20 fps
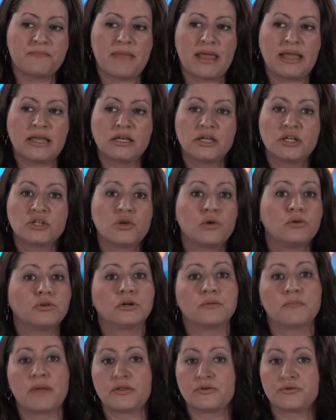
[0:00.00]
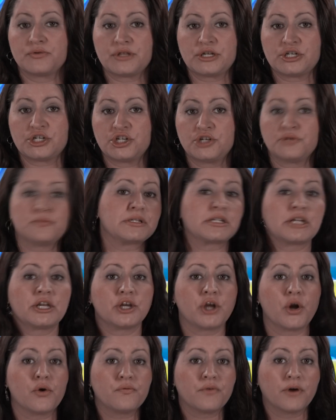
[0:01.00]
Megan had told her mother that she was
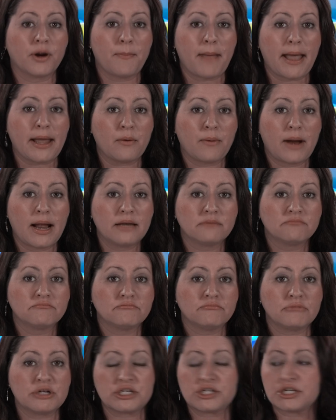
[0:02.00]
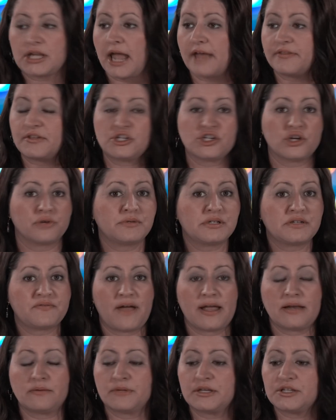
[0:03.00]
gonna go for a bike ride, which Kathy Jo was
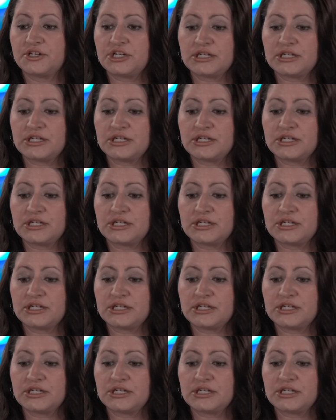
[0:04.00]
fine with.